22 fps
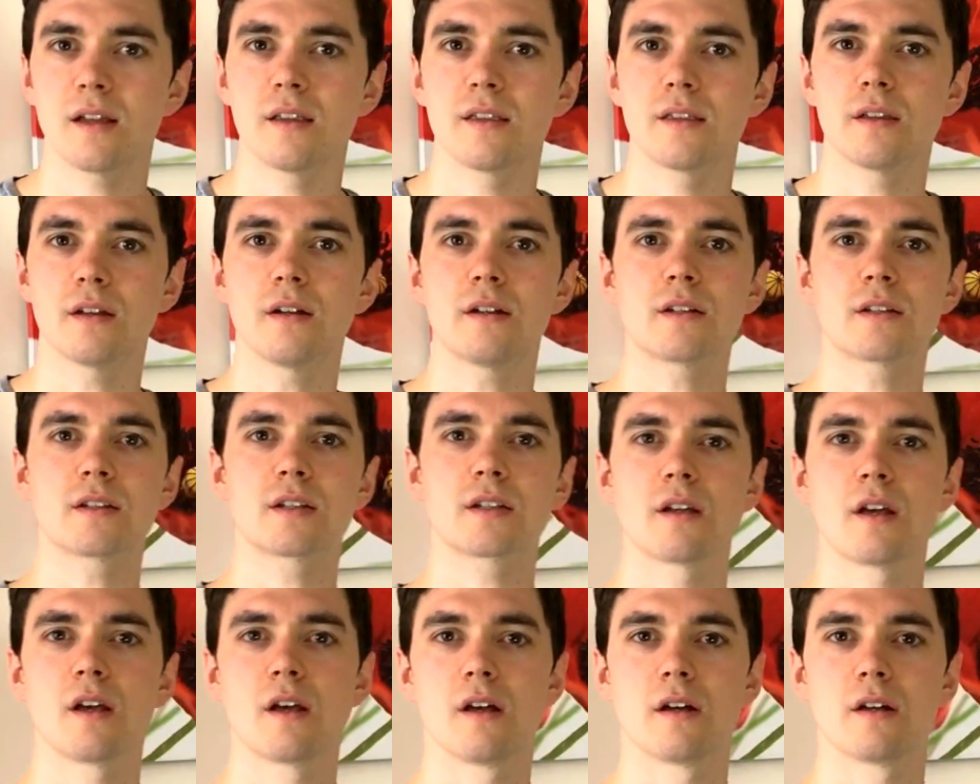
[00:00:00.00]
that
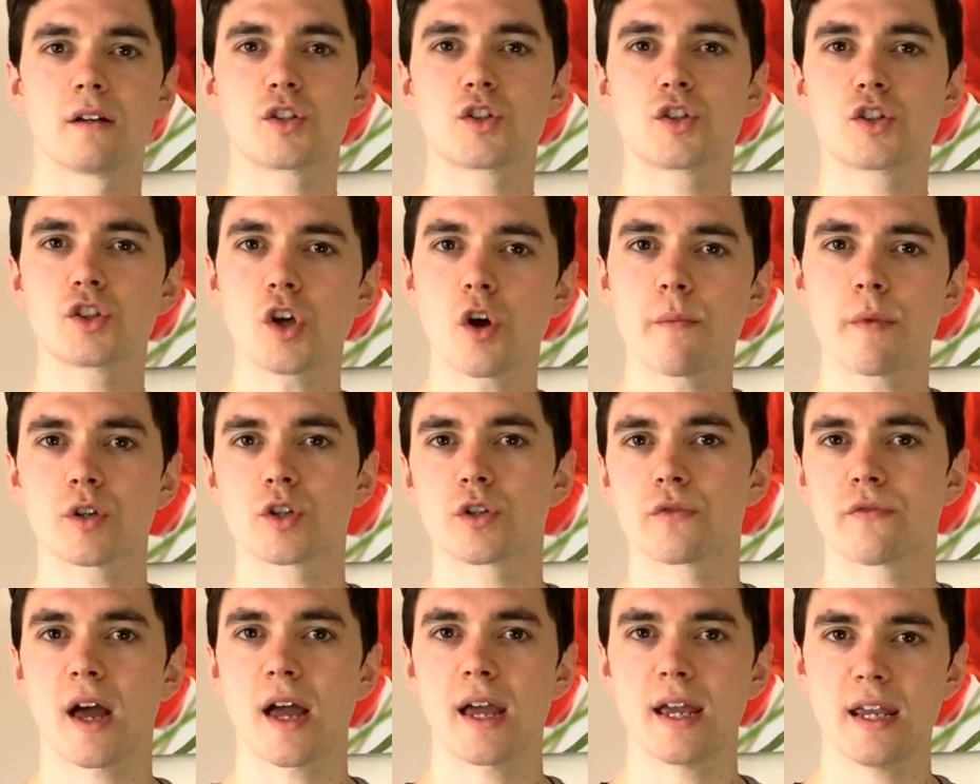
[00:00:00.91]
so much
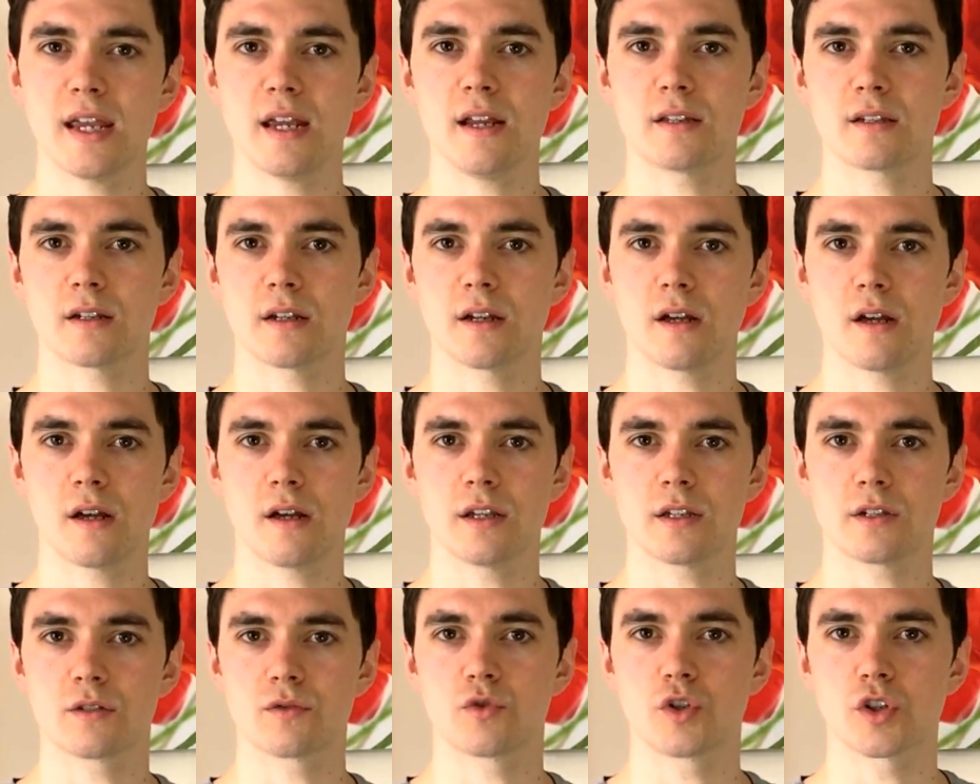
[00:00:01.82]
of that heat
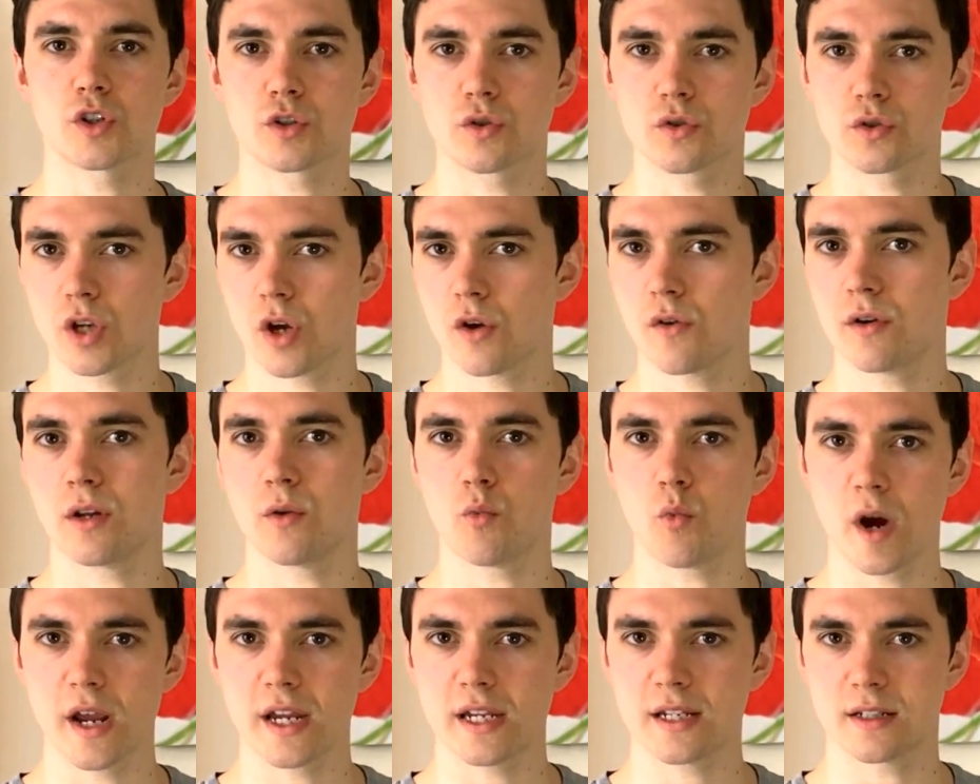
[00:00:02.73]
is just totally
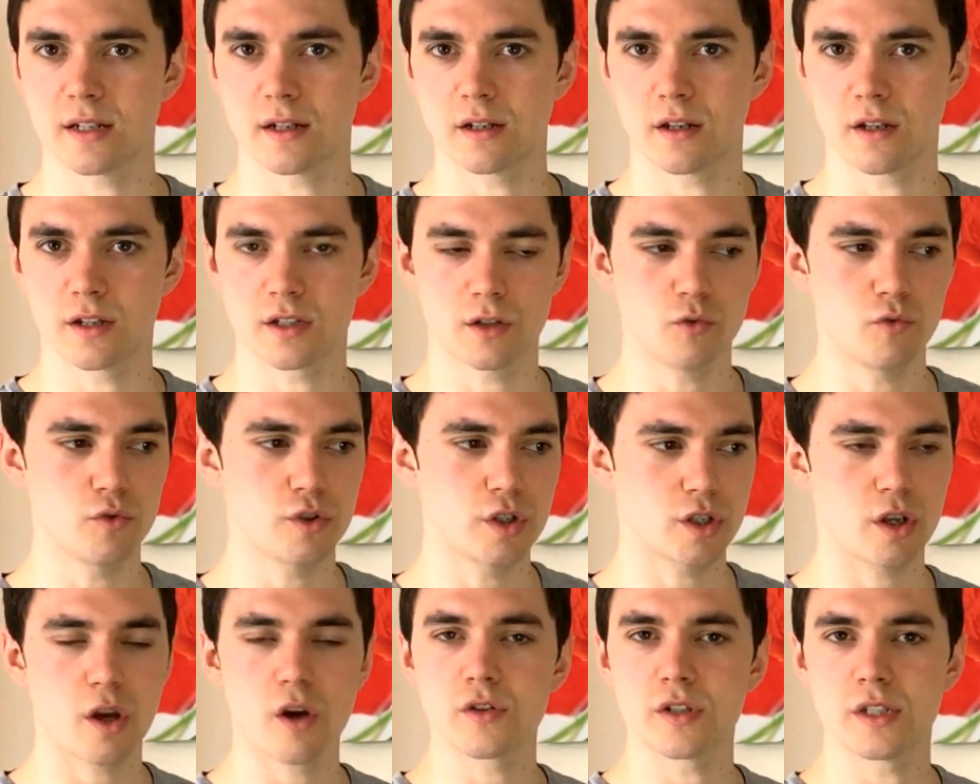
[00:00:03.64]
wasted because it all
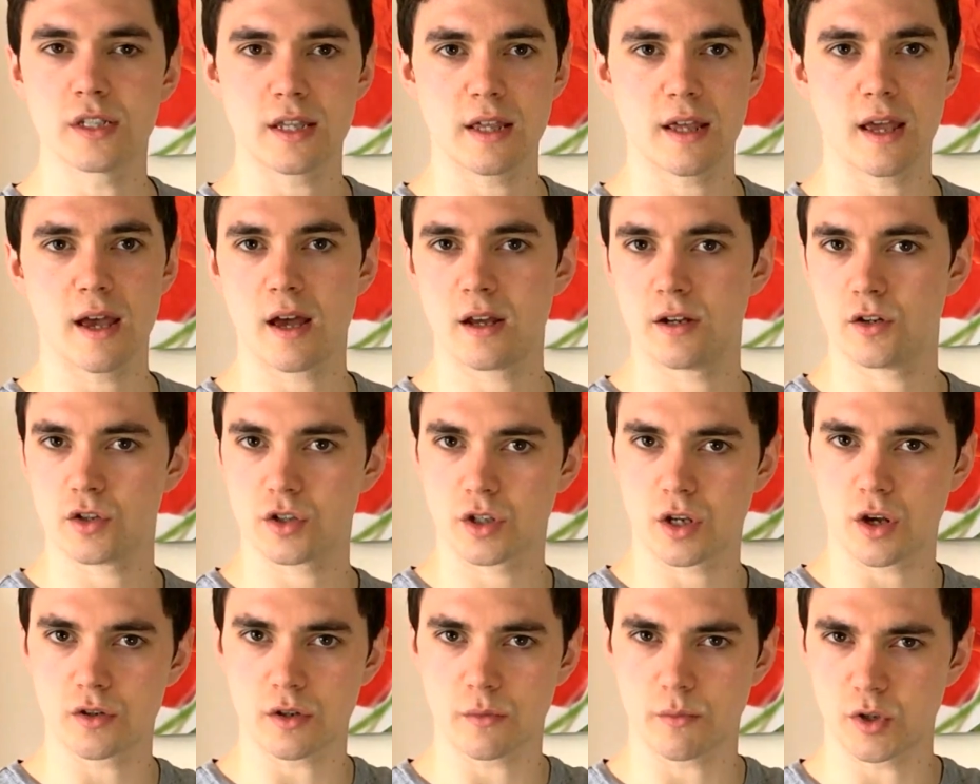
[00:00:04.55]
just goes into the air and just
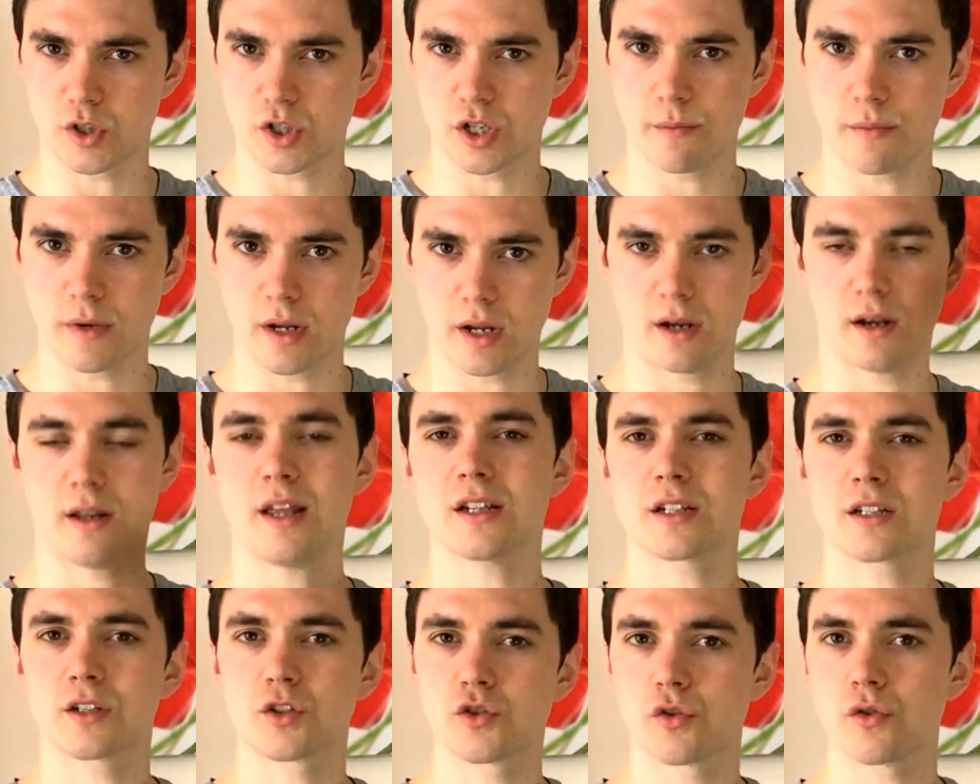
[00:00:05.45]
goes up the chimney. And
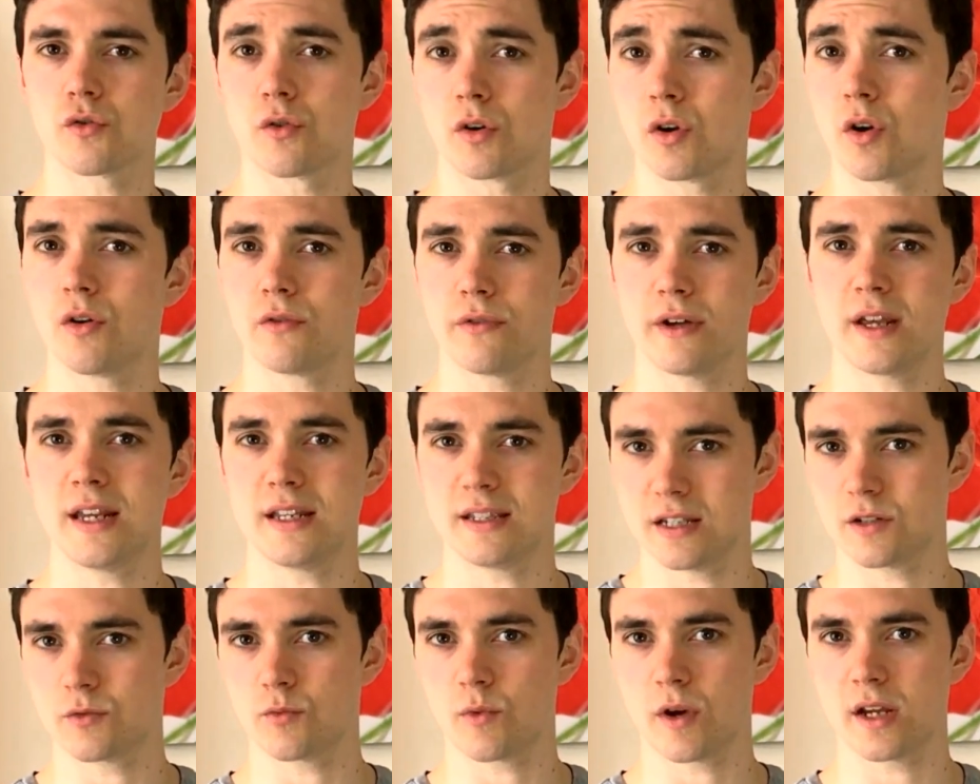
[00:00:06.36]
that's true, a lot of heat
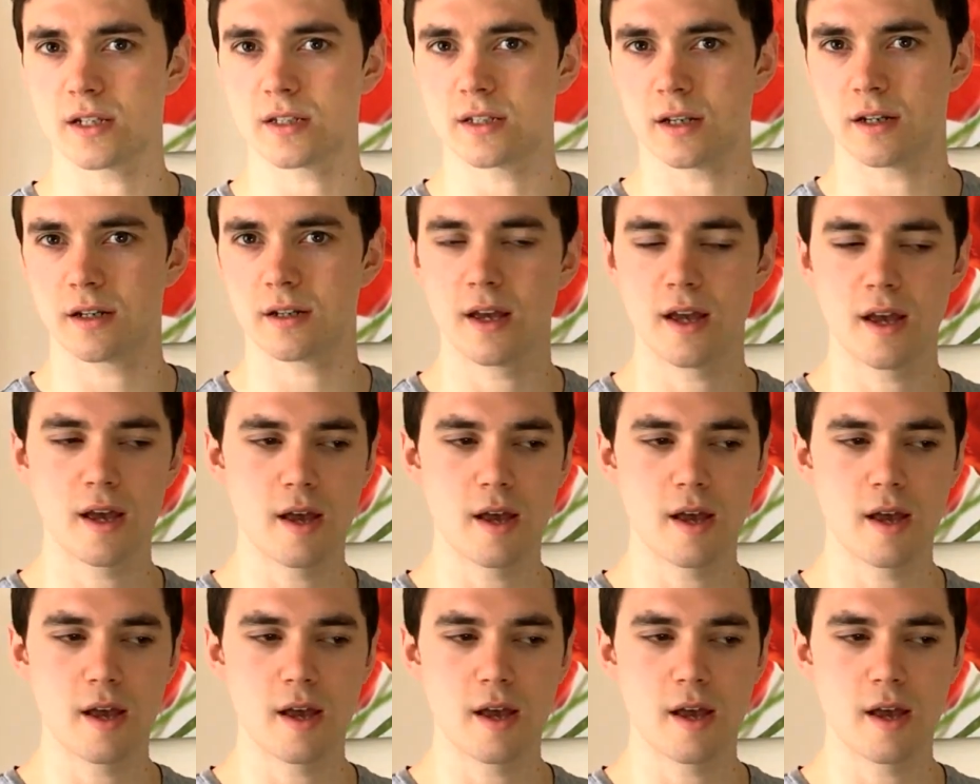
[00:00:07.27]
is wasted.